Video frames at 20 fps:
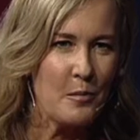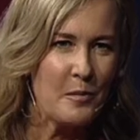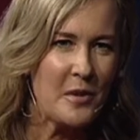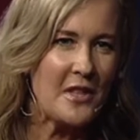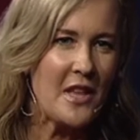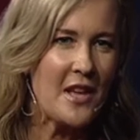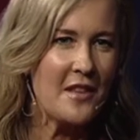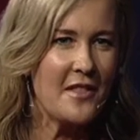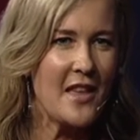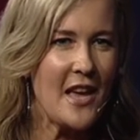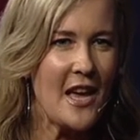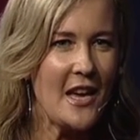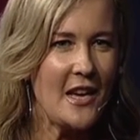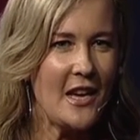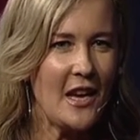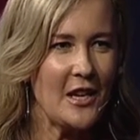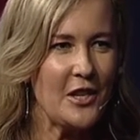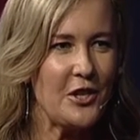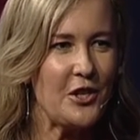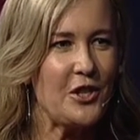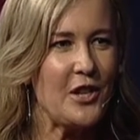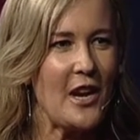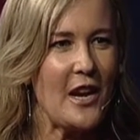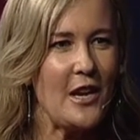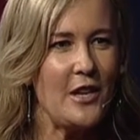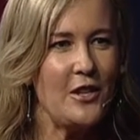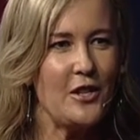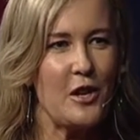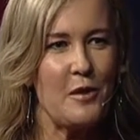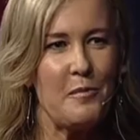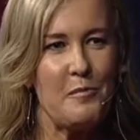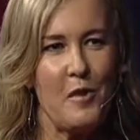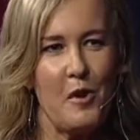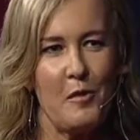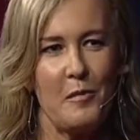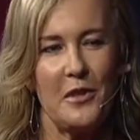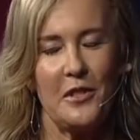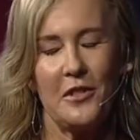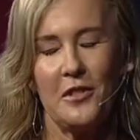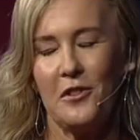but that they can change at a
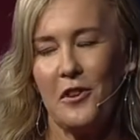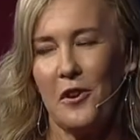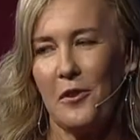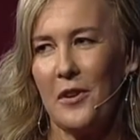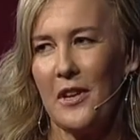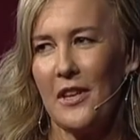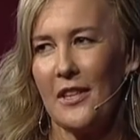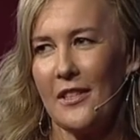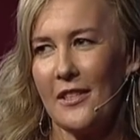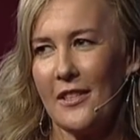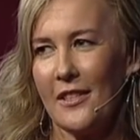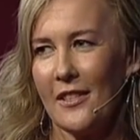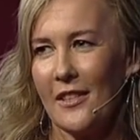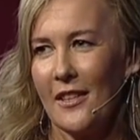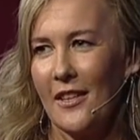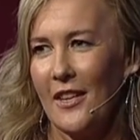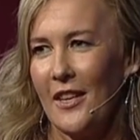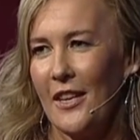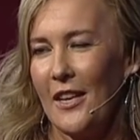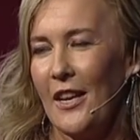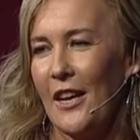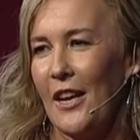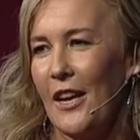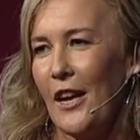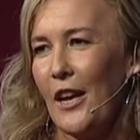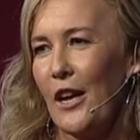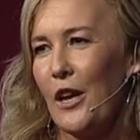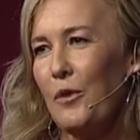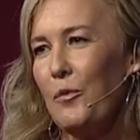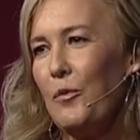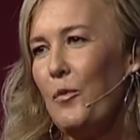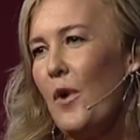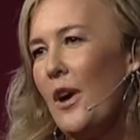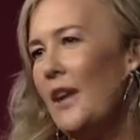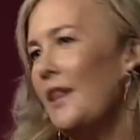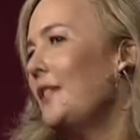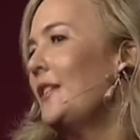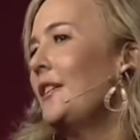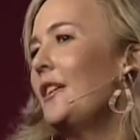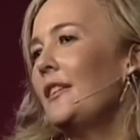moment's notice. In
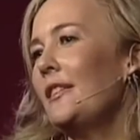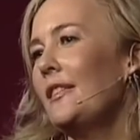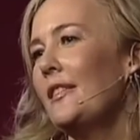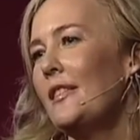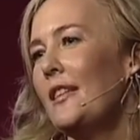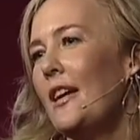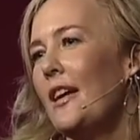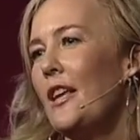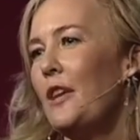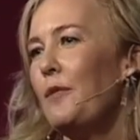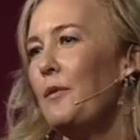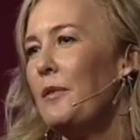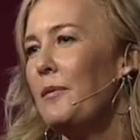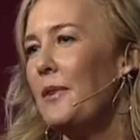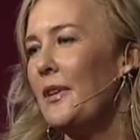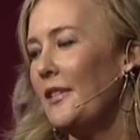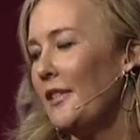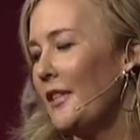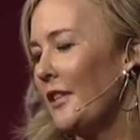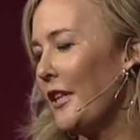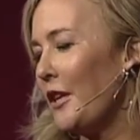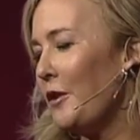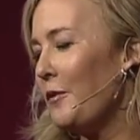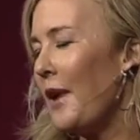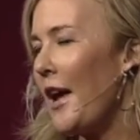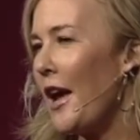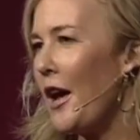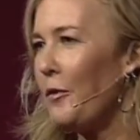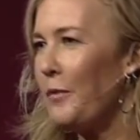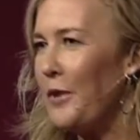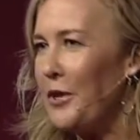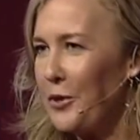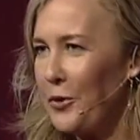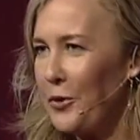one study we recently ran, we